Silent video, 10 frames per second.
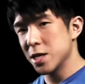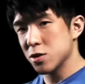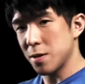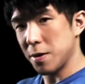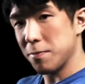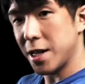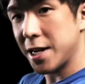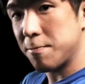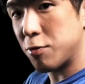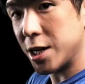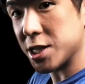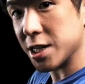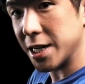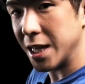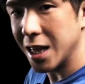So I'm applying pressure
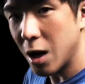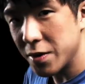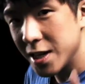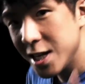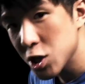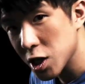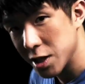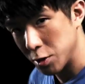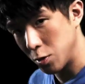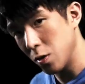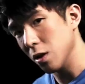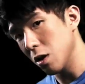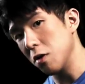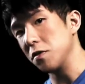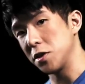and allowing each cut to go
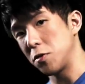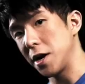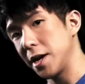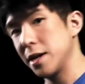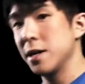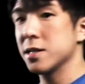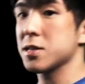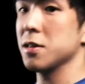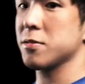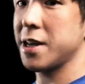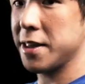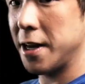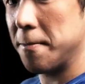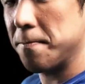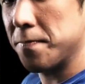along for the ride. So it looks like
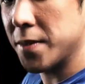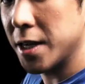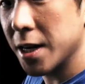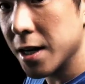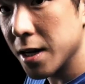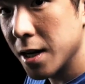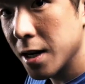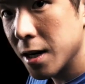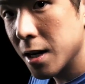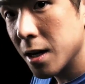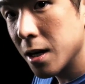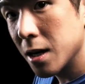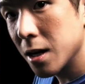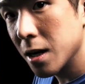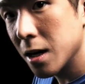that. Here,
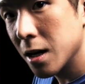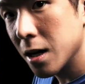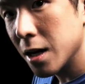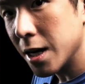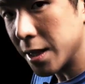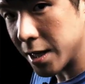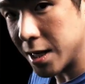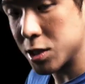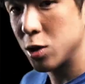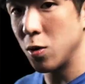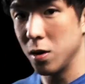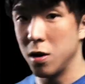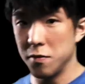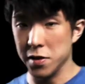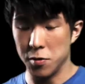and the cuts go
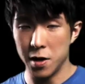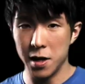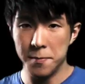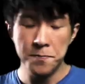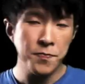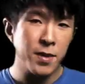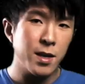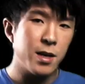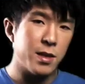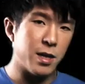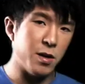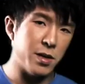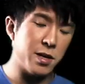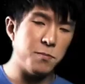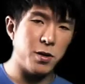along for the ride. Now
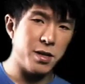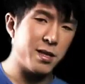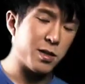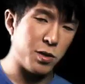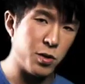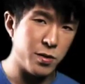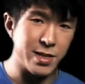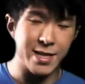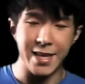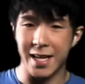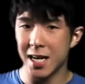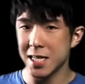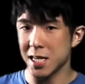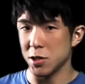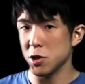another important thing to note is that the
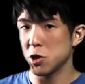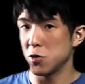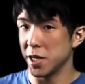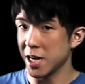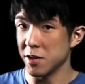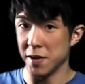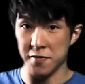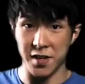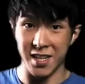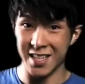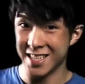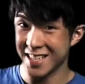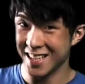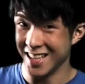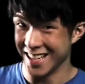cuts are not shooting out of my fingers
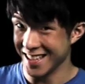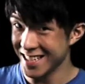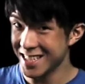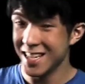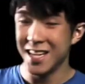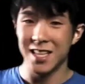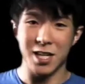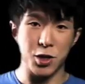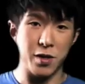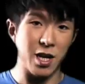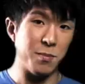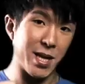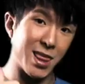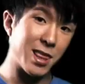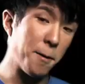like this, they're shooting out of
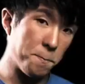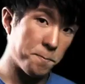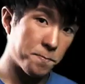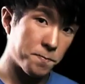my thumb.